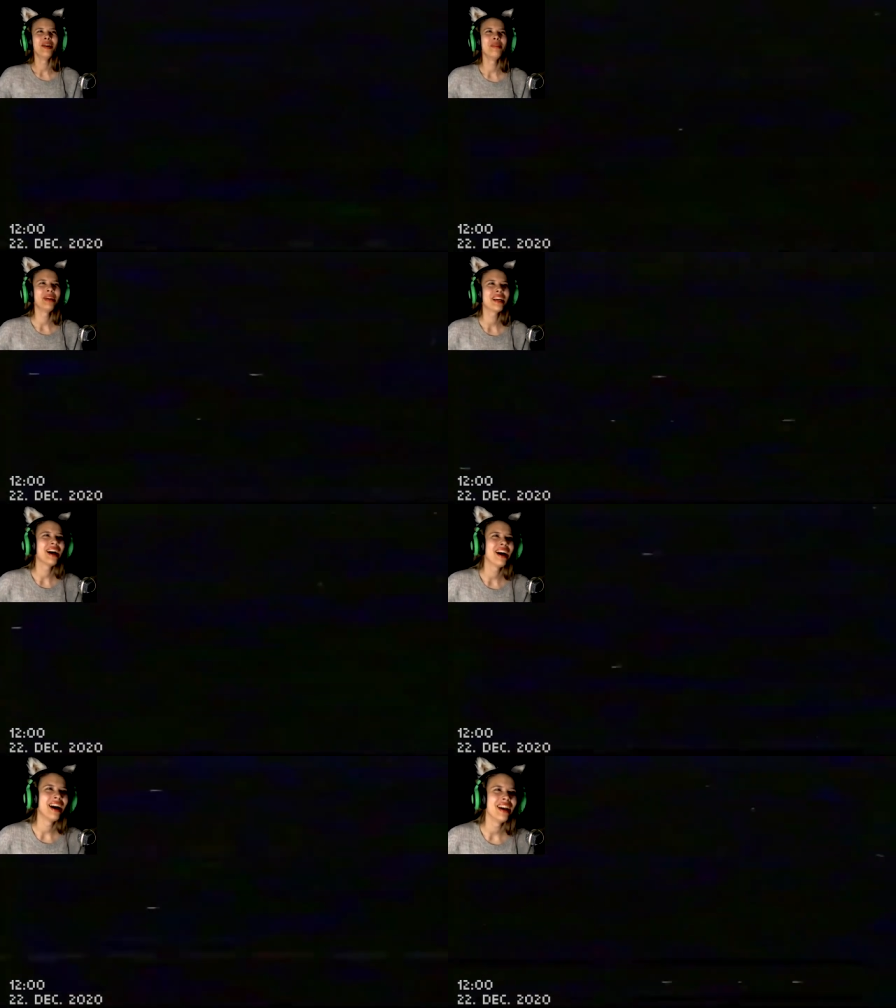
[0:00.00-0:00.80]
Oh my
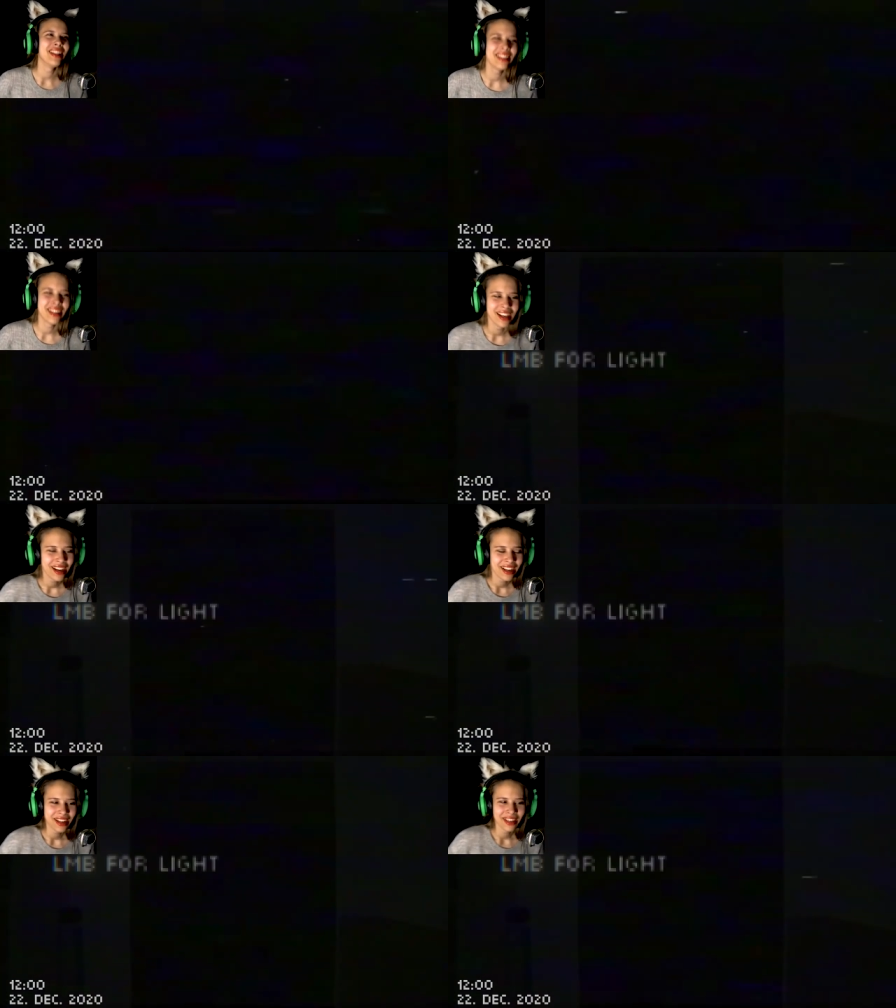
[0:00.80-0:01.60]
god.
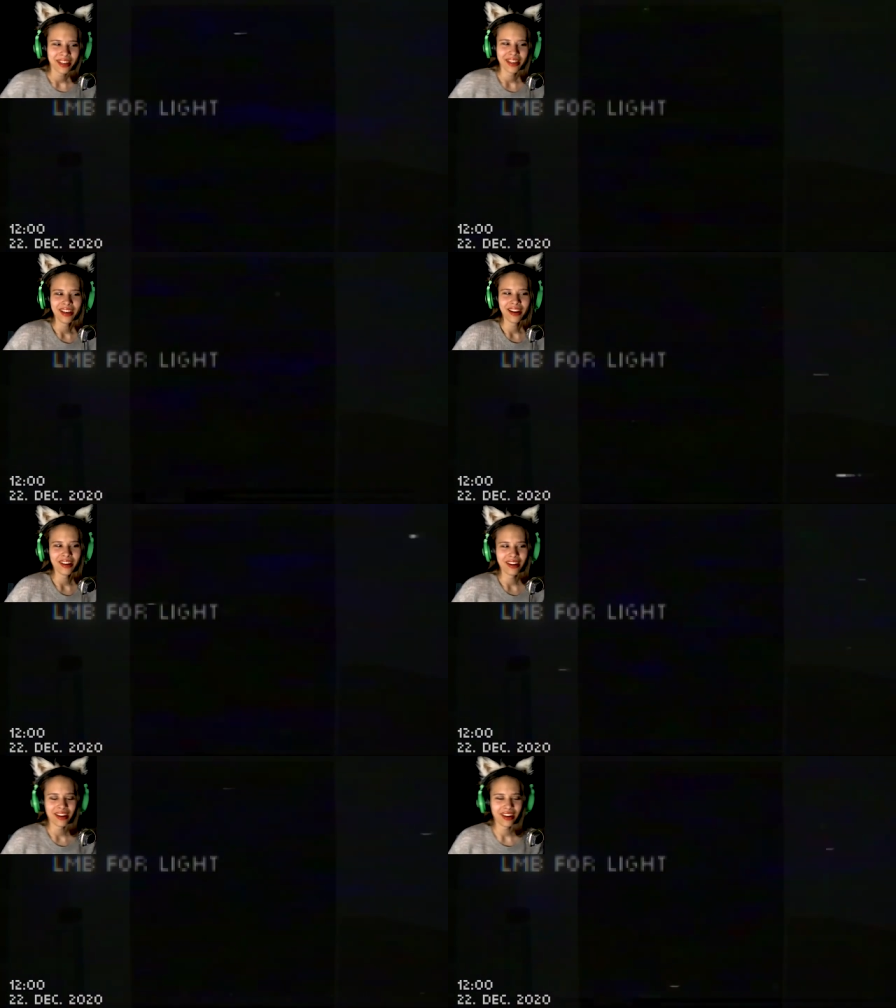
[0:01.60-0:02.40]

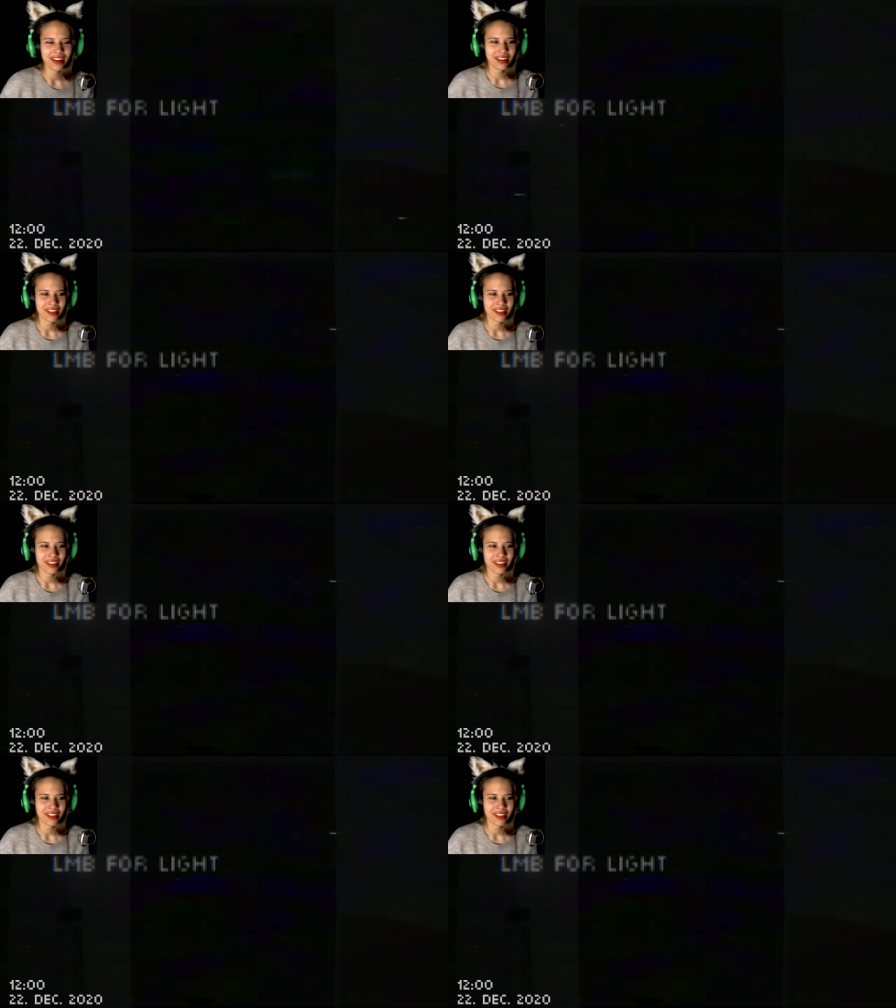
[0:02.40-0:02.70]
Oh.